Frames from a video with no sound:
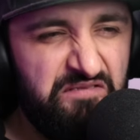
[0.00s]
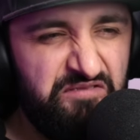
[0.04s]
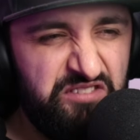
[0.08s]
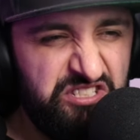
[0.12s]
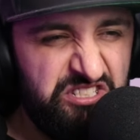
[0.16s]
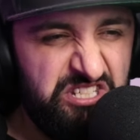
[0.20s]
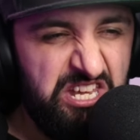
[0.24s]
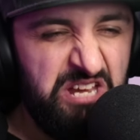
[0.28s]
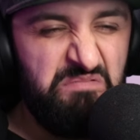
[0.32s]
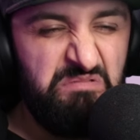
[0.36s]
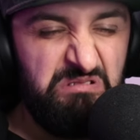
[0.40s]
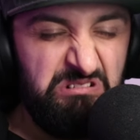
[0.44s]
This
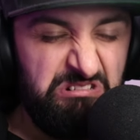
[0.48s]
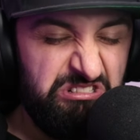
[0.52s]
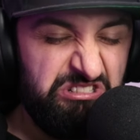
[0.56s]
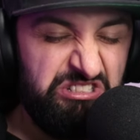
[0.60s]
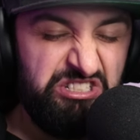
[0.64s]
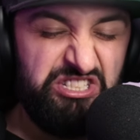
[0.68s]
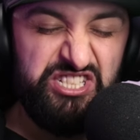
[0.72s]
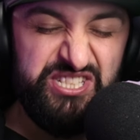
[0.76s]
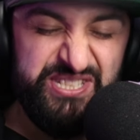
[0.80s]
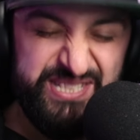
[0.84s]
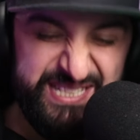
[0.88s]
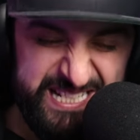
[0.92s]
game looks
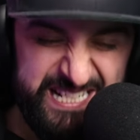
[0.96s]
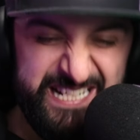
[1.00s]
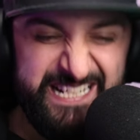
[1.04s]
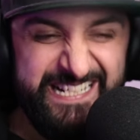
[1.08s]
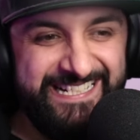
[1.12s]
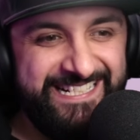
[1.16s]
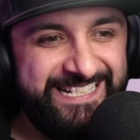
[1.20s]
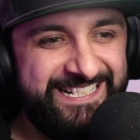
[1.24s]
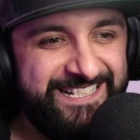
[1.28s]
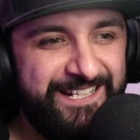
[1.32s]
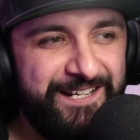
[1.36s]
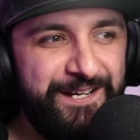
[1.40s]

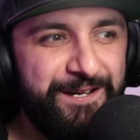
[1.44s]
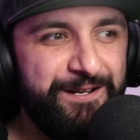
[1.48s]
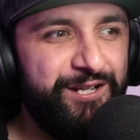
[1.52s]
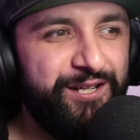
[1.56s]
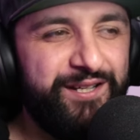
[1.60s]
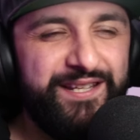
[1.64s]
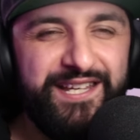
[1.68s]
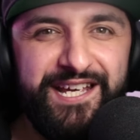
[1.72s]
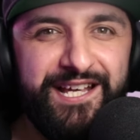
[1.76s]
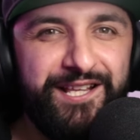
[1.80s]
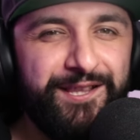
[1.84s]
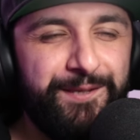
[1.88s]
sick.
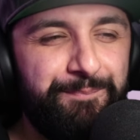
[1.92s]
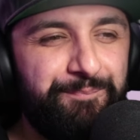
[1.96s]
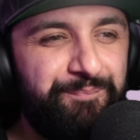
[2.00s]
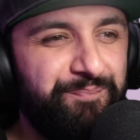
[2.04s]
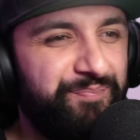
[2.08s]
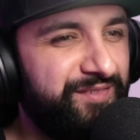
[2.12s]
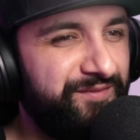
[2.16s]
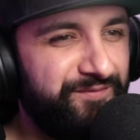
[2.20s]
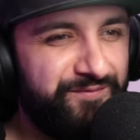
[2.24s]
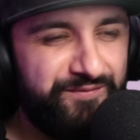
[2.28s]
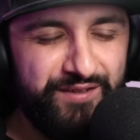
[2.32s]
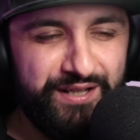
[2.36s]
Looking at the
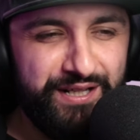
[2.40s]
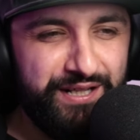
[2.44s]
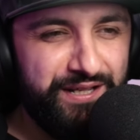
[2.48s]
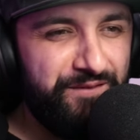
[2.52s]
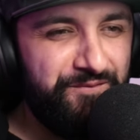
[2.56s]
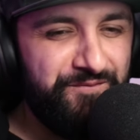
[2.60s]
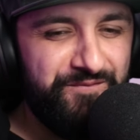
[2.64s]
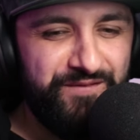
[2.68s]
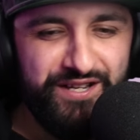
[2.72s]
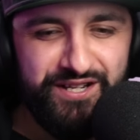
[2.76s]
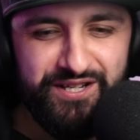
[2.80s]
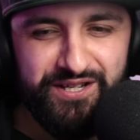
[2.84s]

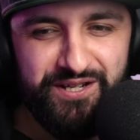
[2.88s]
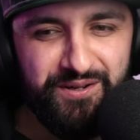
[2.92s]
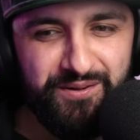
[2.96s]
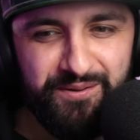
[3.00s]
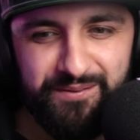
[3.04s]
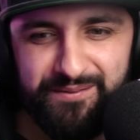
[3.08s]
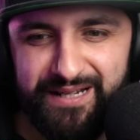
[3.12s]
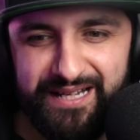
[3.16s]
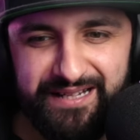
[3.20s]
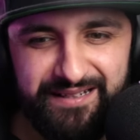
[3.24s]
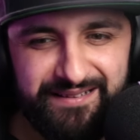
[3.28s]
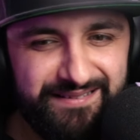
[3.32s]
freaking video,
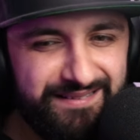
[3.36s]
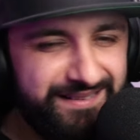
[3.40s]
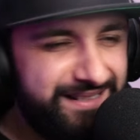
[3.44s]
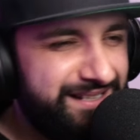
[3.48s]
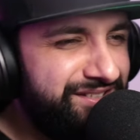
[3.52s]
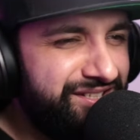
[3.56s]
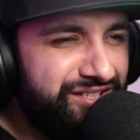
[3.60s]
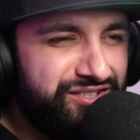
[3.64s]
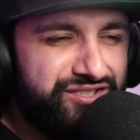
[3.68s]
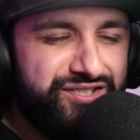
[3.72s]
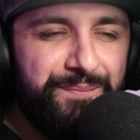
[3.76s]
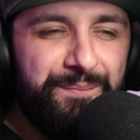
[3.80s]
like, it
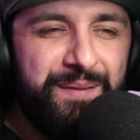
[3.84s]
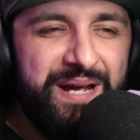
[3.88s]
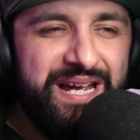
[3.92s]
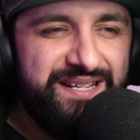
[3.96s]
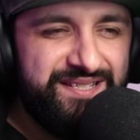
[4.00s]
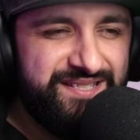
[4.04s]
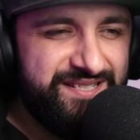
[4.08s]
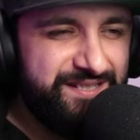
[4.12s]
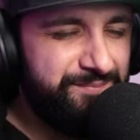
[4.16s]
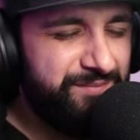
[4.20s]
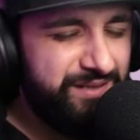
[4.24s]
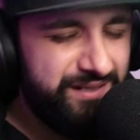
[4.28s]
looks
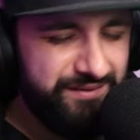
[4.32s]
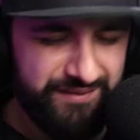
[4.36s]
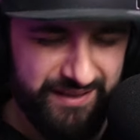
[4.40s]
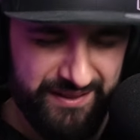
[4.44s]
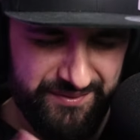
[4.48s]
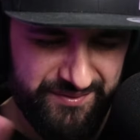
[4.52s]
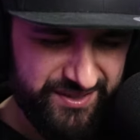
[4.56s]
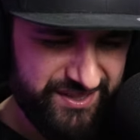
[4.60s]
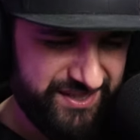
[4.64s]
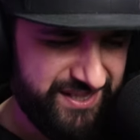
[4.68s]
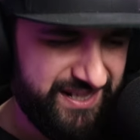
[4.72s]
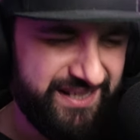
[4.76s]
amazing, bruv. I'm
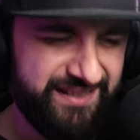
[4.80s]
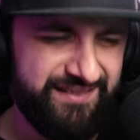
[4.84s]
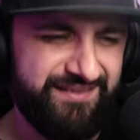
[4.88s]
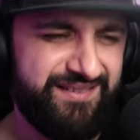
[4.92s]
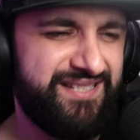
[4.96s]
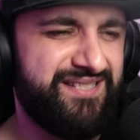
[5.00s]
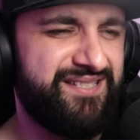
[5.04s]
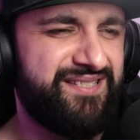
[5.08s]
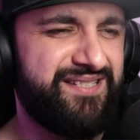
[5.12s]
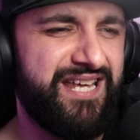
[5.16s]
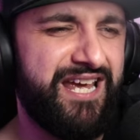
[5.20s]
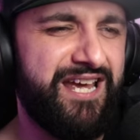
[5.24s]
just like,
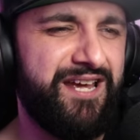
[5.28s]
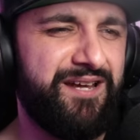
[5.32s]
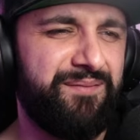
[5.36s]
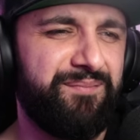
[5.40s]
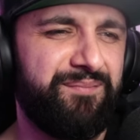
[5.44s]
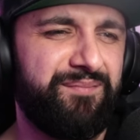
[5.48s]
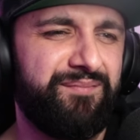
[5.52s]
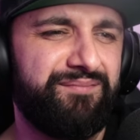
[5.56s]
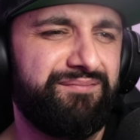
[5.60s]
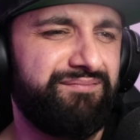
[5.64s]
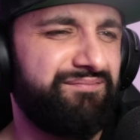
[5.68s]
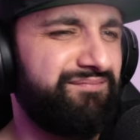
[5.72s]
this
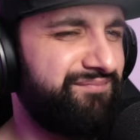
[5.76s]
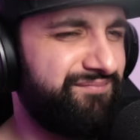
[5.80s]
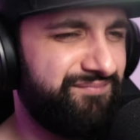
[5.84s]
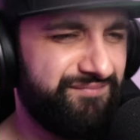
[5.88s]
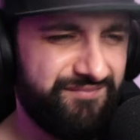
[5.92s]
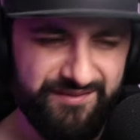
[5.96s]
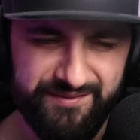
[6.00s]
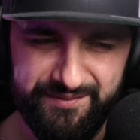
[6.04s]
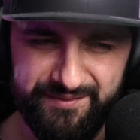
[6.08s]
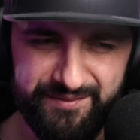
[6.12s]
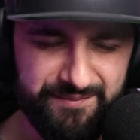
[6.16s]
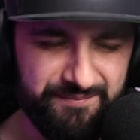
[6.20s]
game,
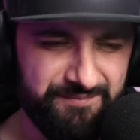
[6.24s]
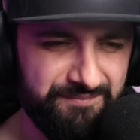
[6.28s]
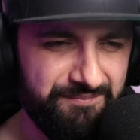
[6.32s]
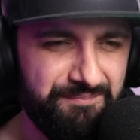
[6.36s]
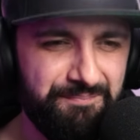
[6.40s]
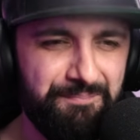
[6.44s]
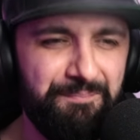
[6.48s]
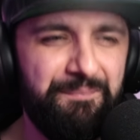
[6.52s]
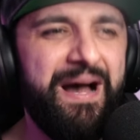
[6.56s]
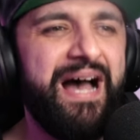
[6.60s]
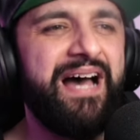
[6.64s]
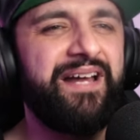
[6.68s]

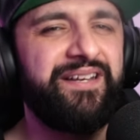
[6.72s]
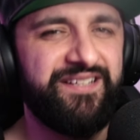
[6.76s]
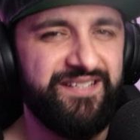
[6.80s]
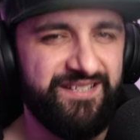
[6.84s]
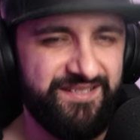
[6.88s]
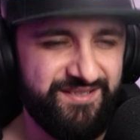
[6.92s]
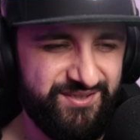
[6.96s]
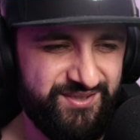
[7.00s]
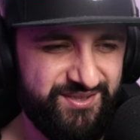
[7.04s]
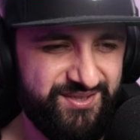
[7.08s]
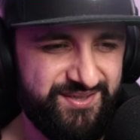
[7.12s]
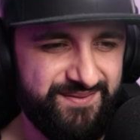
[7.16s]

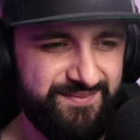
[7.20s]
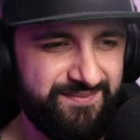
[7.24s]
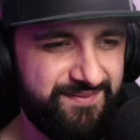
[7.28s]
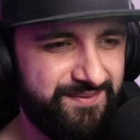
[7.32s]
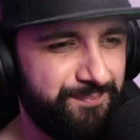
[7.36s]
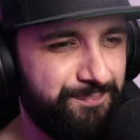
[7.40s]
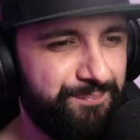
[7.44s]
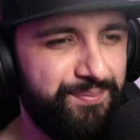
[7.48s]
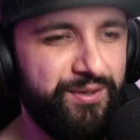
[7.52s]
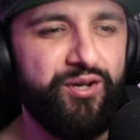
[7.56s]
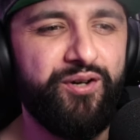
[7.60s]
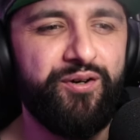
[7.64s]
madness.
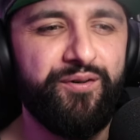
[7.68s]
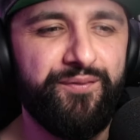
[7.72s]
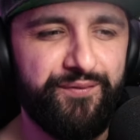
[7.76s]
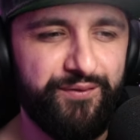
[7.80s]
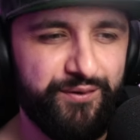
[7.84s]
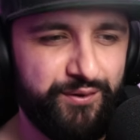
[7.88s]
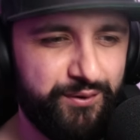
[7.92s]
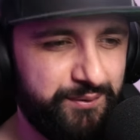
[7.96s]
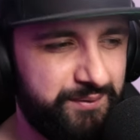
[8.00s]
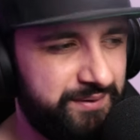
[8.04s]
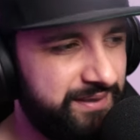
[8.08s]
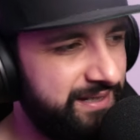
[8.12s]

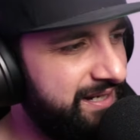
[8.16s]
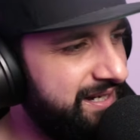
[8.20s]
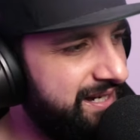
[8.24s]
Beautiful.